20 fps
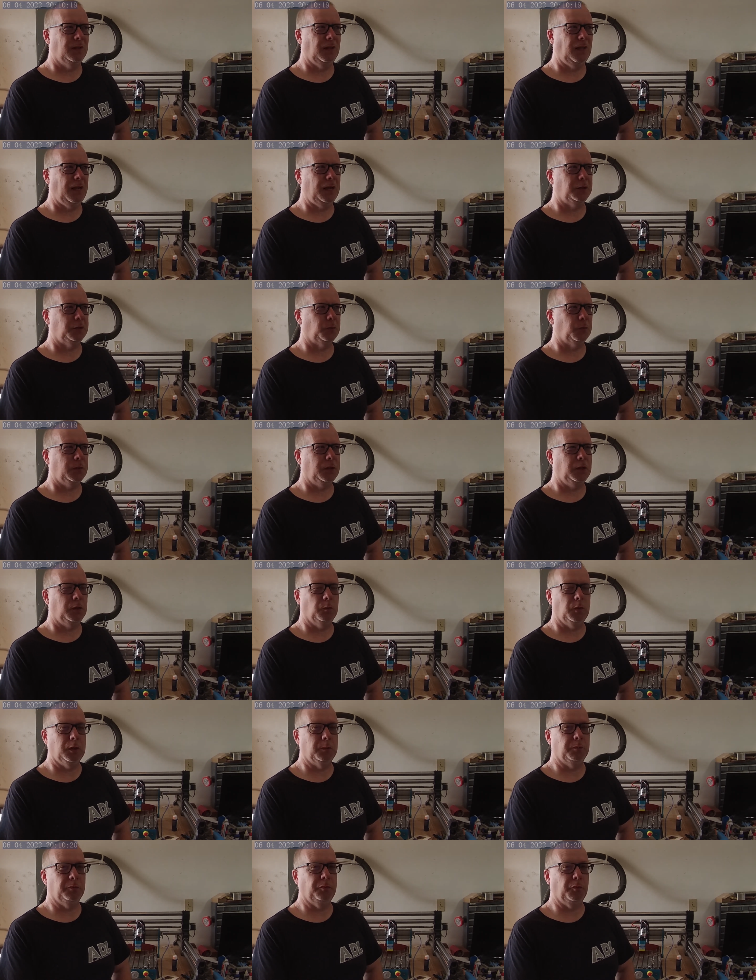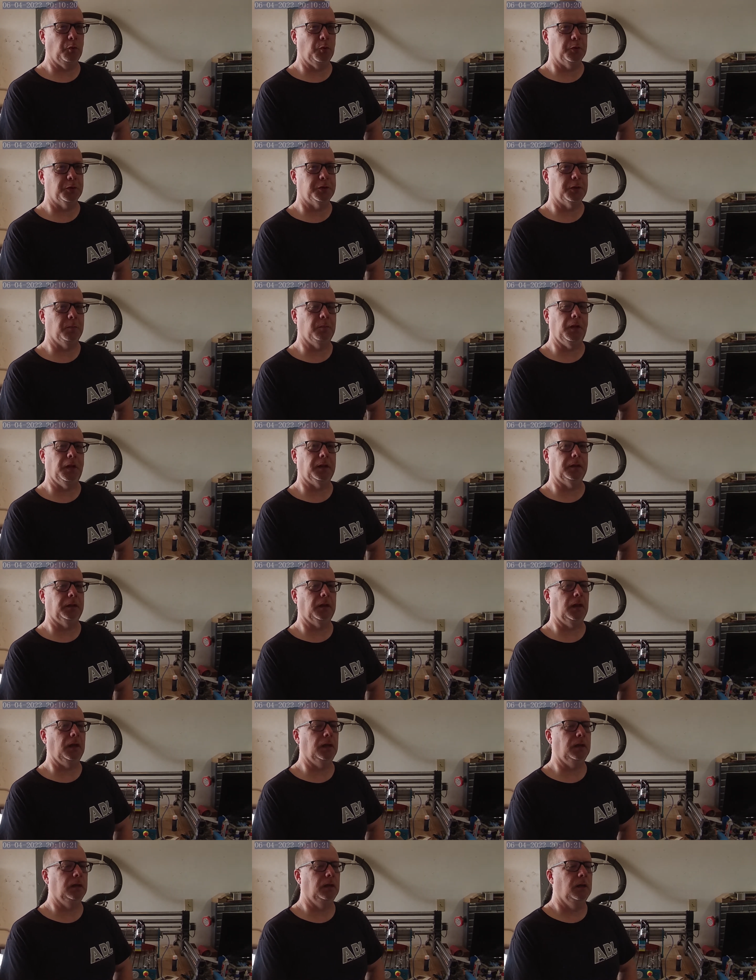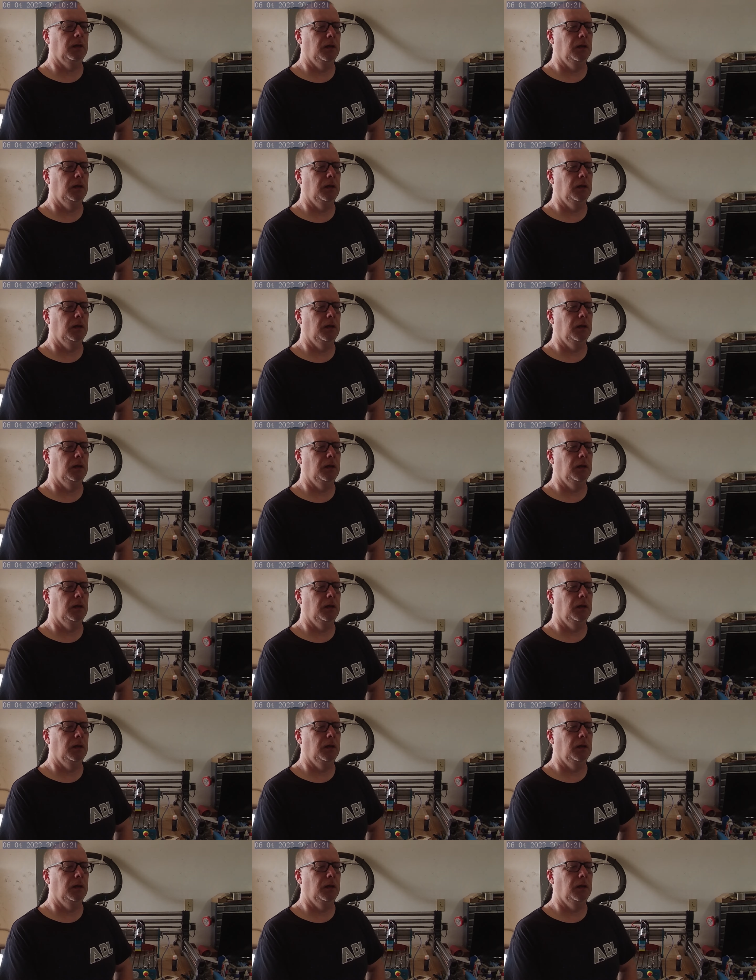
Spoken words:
last week before, something like that.